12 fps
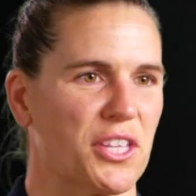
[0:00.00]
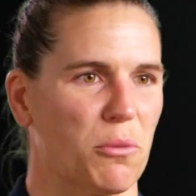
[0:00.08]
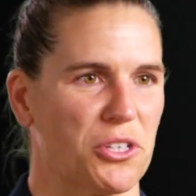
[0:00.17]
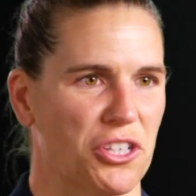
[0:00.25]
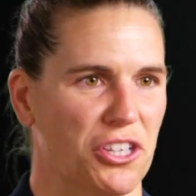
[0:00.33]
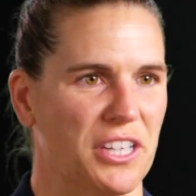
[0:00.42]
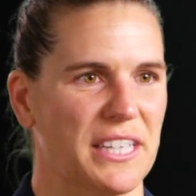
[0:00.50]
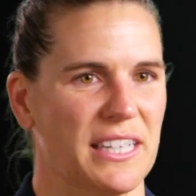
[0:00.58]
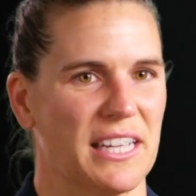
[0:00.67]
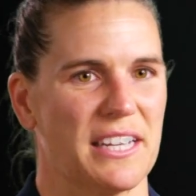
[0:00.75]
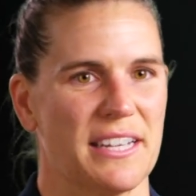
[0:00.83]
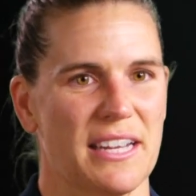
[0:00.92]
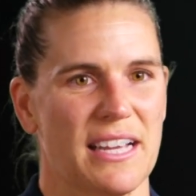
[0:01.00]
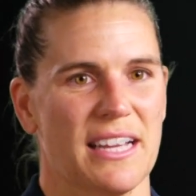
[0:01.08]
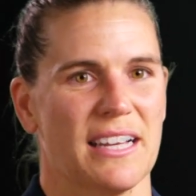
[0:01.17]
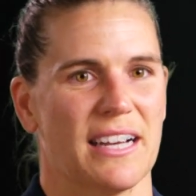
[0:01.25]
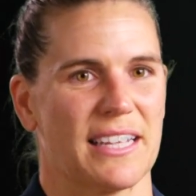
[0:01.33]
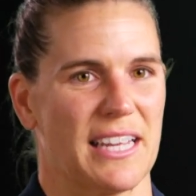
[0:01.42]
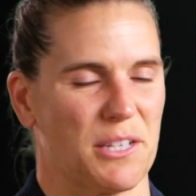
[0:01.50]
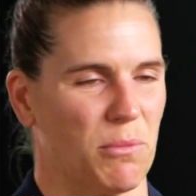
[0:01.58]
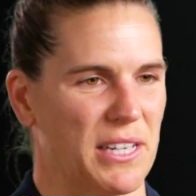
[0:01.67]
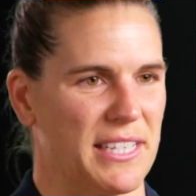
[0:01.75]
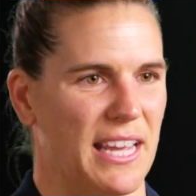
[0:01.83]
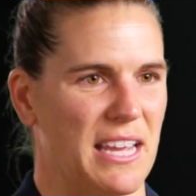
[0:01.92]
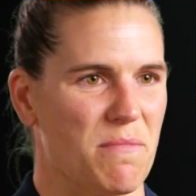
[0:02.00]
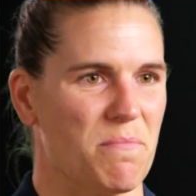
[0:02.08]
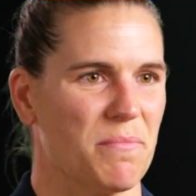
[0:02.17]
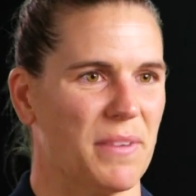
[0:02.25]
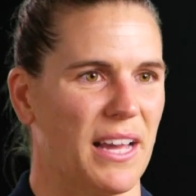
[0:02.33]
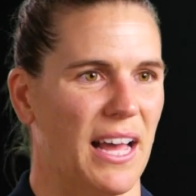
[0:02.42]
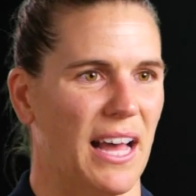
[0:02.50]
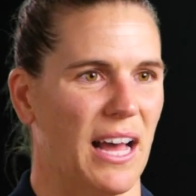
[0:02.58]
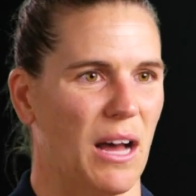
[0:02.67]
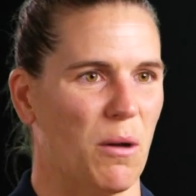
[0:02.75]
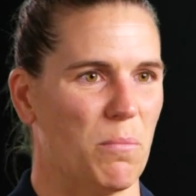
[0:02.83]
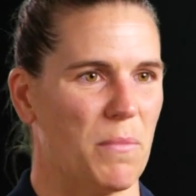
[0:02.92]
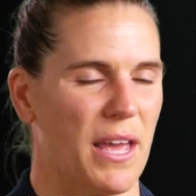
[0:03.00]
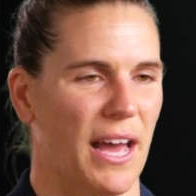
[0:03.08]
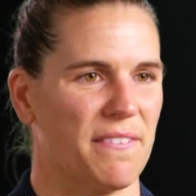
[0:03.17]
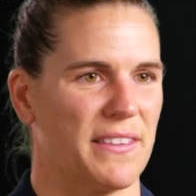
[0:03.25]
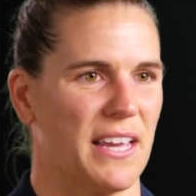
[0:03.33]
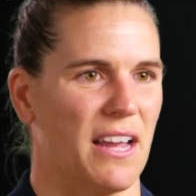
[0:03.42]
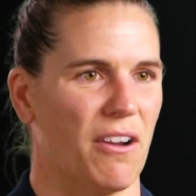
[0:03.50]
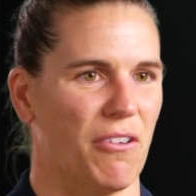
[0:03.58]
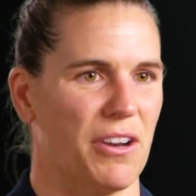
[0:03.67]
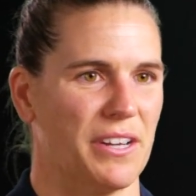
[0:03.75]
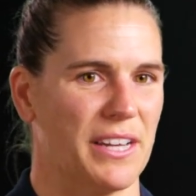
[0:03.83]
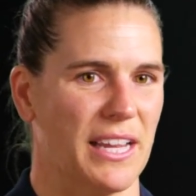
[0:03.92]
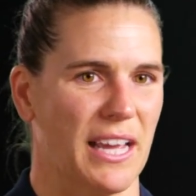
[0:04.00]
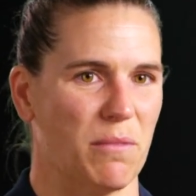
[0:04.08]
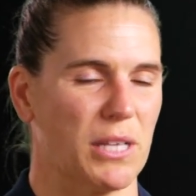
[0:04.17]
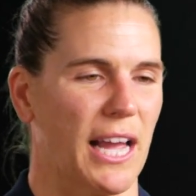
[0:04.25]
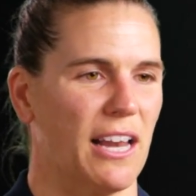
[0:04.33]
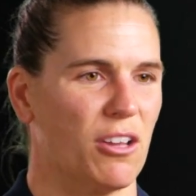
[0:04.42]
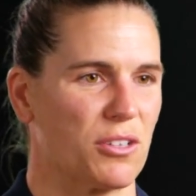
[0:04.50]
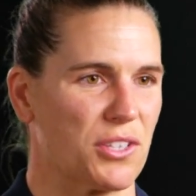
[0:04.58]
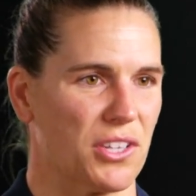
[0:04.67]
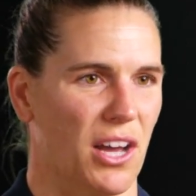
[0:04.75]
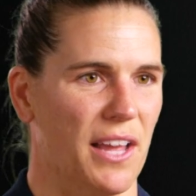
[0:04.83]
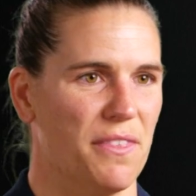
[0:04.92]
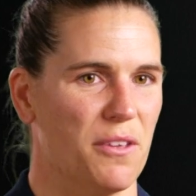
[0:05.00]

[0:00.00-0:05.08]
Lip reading: the opportunity to lead, I guess, my team out there and play alongside